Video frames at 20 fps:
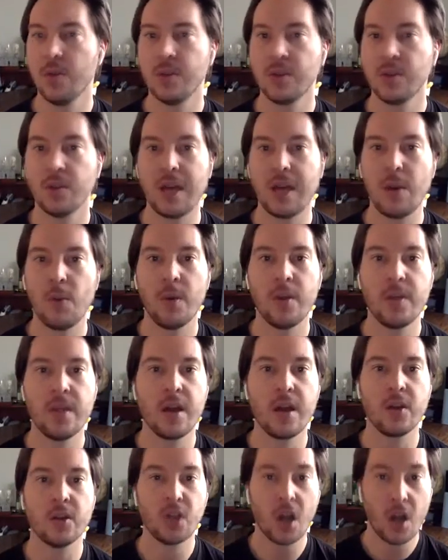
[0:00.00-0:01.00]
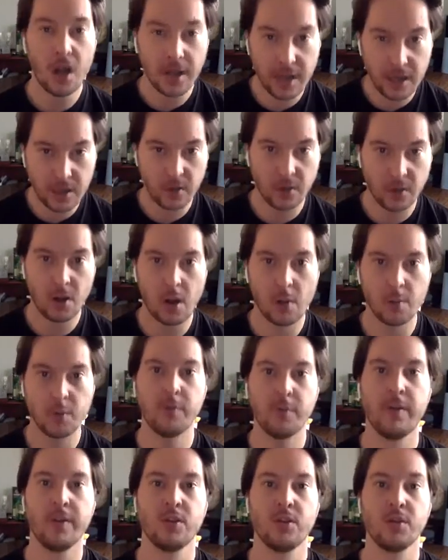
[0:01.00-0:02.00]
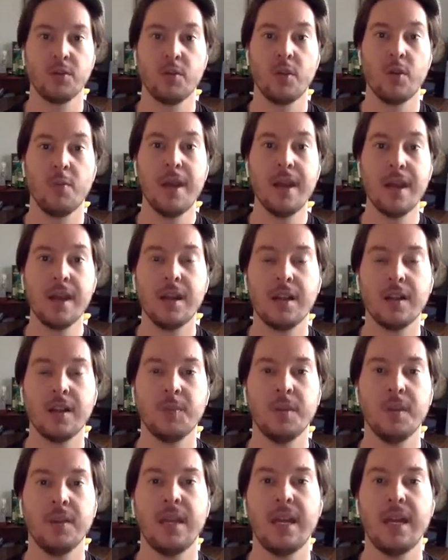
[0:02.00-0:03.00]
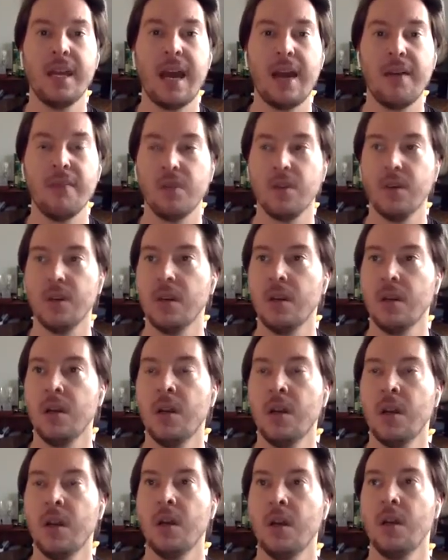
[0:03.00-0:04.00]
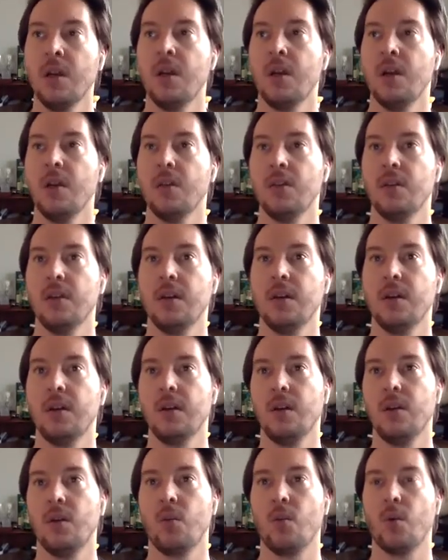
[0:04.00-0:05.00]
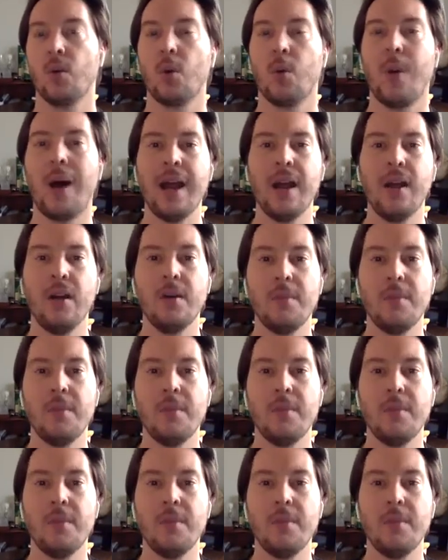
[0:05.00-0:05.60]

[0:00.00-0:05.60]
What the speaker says: that when they're talking to their comms professionals, when they're making an announcement, they have the required